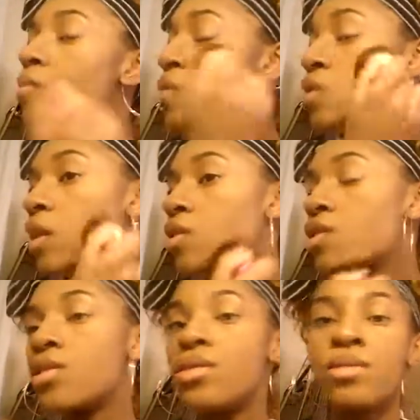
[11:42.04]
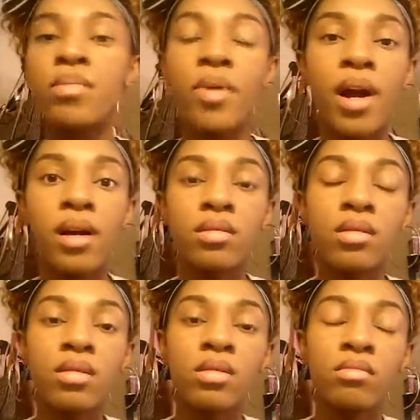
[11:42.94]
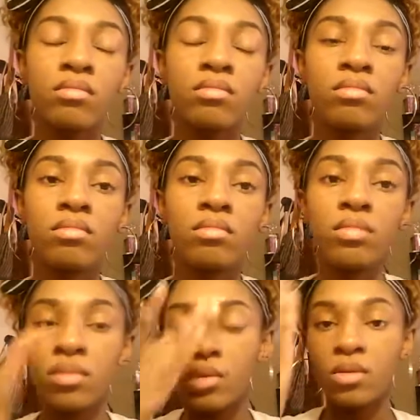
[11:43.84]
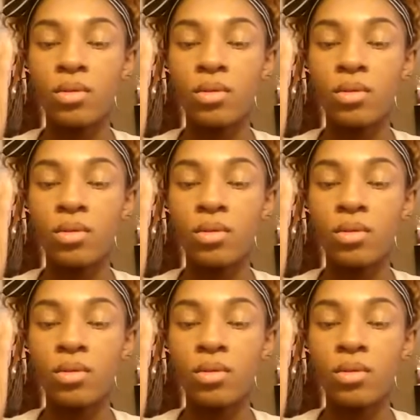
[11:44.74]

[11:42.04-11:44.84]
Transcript: So I just use brows. Do